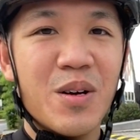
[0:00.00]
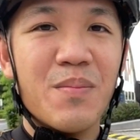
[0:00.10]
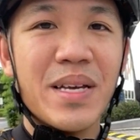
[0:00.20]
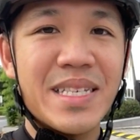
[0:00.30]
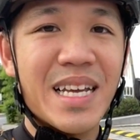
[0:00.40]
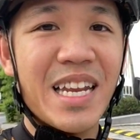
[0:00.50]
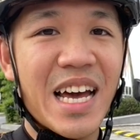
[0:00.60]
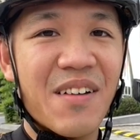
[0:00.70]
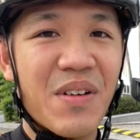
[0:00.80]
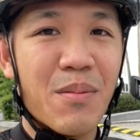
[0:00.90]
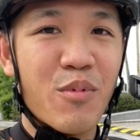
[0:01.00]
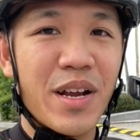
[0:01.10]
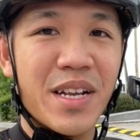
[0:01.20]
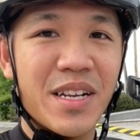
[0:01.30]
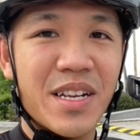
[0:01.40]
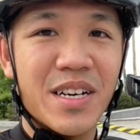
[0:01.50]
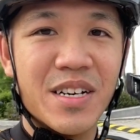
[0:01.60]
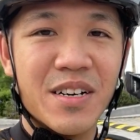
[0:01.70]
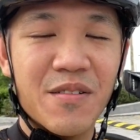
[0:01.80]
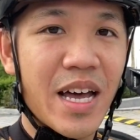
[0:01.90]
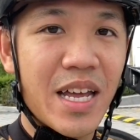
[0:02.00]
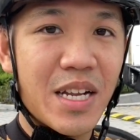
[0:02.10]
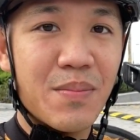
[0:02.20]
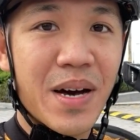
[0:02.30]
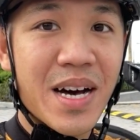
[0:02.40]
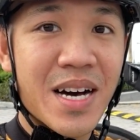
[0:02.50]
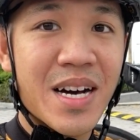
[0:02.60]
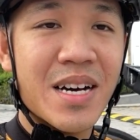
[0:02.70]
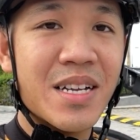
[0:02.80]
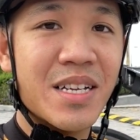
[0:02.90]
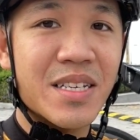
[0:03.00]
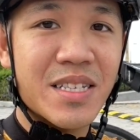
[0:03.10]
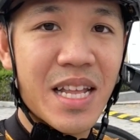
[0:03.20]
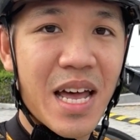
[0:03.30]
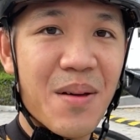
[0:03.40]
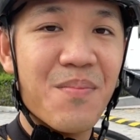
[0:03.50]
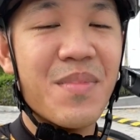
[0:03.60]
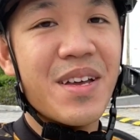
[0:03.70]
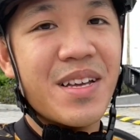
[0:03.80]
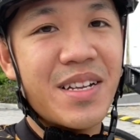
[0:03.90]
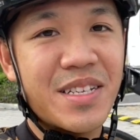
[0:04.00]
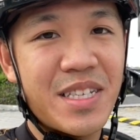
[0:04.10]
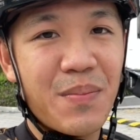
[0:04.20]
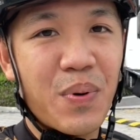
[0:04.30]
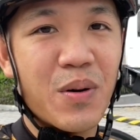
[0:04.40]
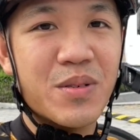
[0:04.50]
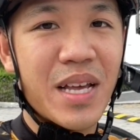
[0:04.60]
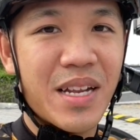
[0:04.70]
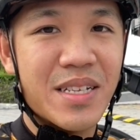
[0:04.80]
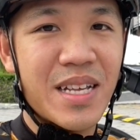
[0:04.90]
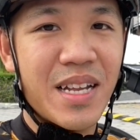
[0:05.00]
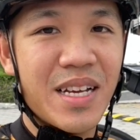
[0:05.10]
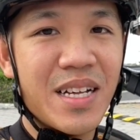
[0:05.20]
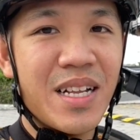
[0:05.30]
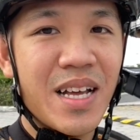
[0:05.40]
Basically, I've upgraded the handlebar, the stem, the seat post and the saddle,